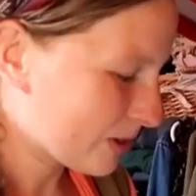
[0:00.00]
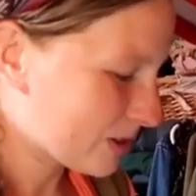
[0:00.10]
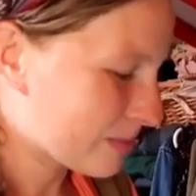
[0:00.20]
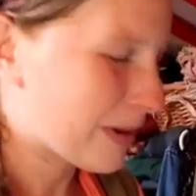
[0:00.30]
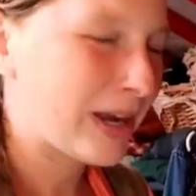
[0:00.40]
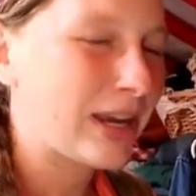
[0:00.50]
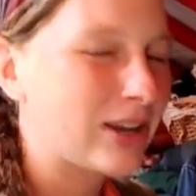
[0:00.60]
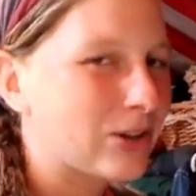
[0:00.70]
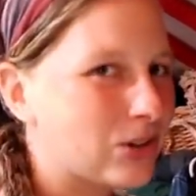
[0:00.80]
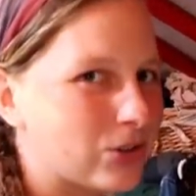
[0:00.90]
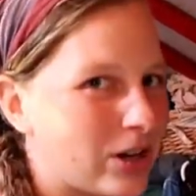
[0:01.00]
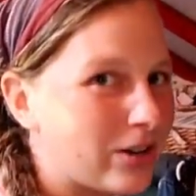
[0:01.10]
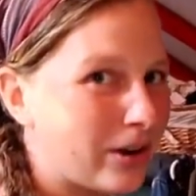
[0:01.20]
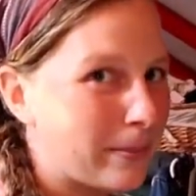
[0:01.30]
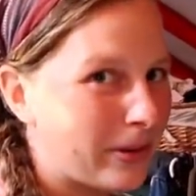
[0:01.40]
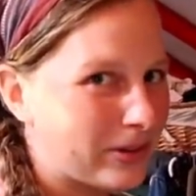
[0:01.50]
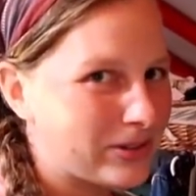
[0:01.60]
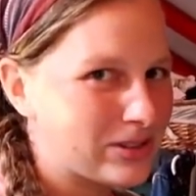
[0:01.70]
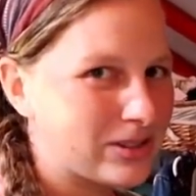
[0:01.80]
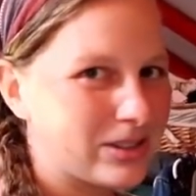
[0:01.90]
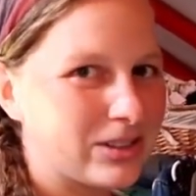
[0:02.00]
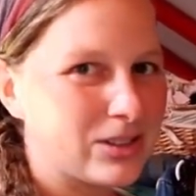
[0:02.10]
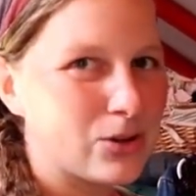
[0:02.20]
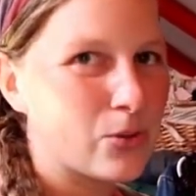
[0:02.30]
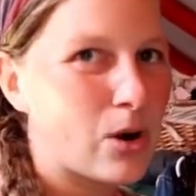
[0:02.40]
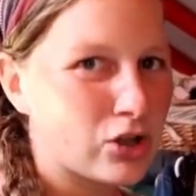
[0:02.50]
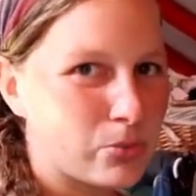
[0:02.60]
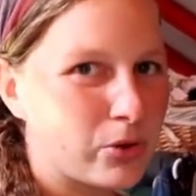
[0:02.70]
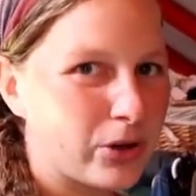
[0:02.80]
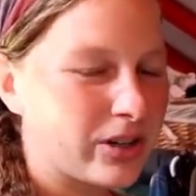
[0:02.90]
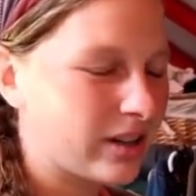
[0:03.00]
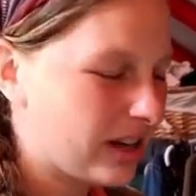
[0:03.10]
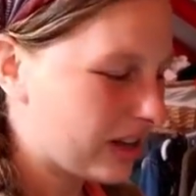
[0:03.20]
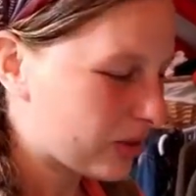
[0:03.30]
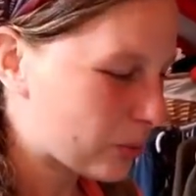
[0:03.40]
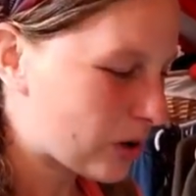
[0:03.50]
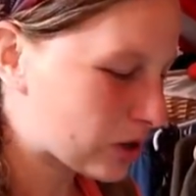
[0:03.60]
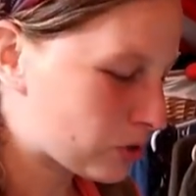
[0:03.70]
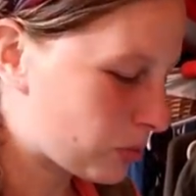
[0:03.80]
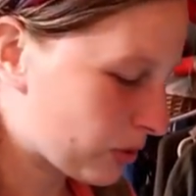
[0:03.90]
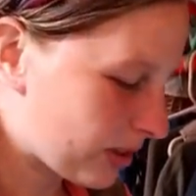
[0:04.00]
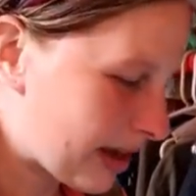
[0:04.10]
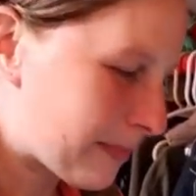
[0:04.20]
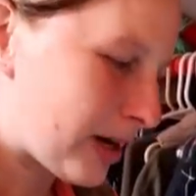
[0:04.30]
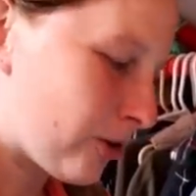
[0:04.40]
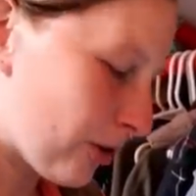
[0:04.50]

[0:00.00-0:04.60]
was my great-grandmother's washboard. Nice. The washboard that my